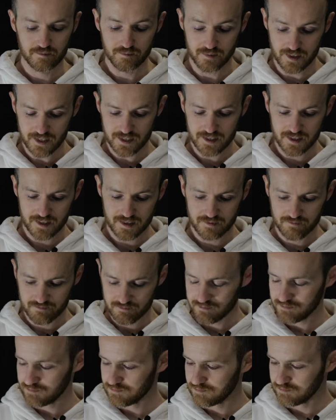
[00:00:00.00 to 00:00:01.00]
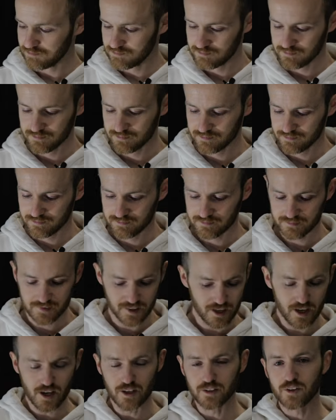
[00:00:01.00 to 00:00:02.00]
This,
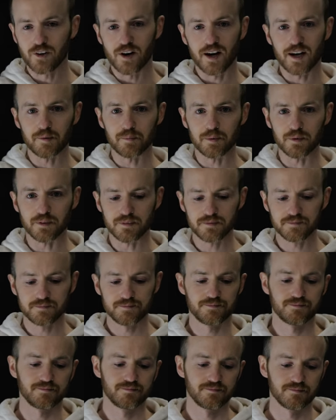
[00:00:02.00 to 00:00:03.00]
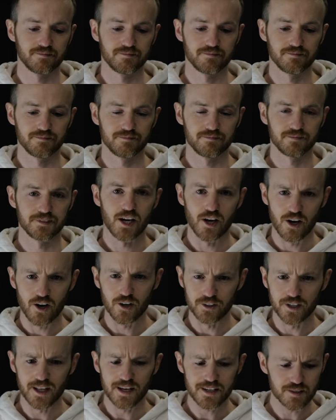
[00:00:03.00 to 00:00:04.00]
uncrackable.
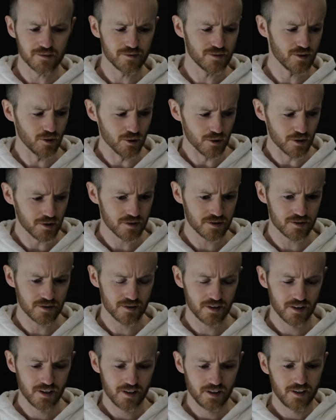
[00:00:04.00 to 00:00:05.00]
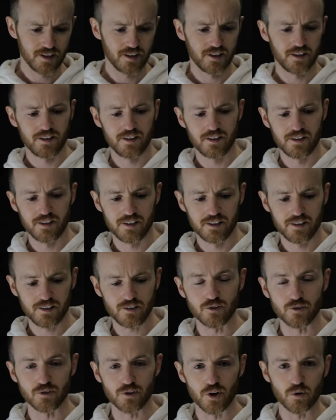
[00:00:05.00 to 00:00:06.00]
Unless, of course,
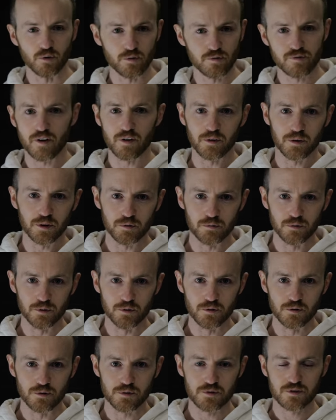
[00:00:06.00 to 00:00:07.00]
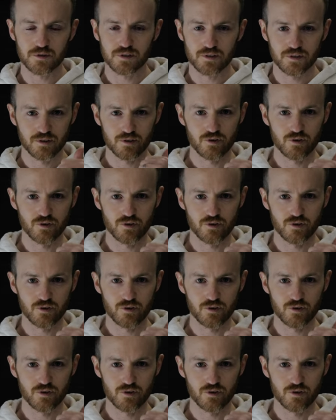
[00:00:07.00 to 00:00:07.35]
you don't follow the rules.